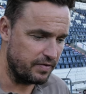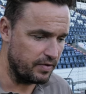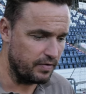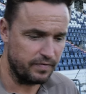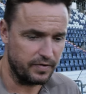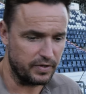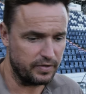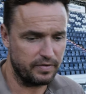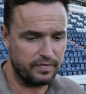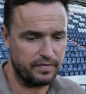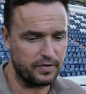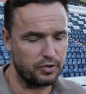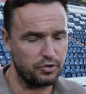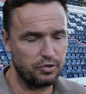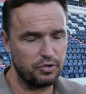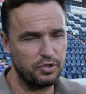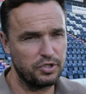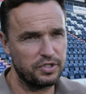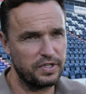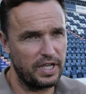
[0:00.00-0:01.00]
for
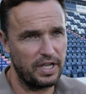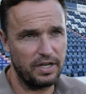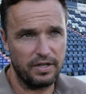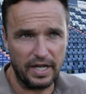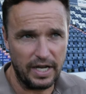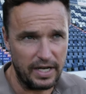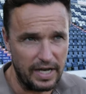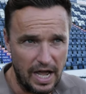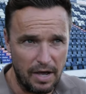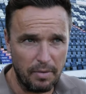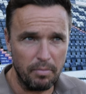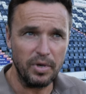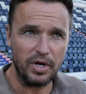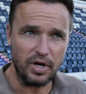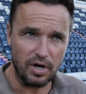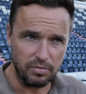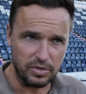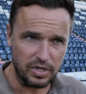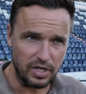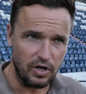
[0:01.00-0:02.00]
Tuesday, and then that
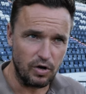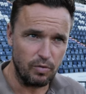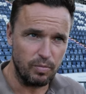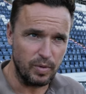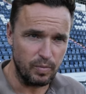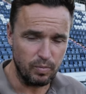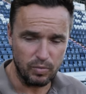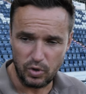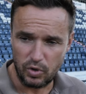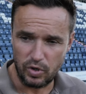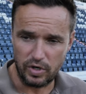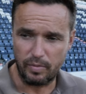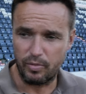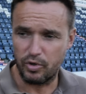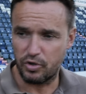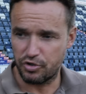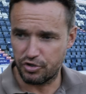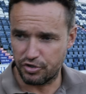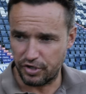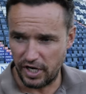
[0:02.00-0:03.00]
becomes a little bit more
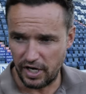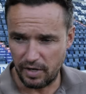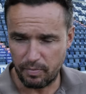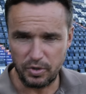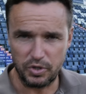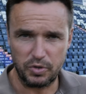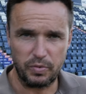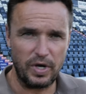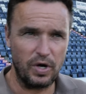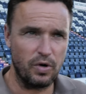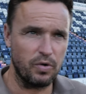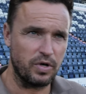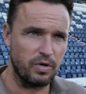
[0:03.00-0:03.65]
about shape as well.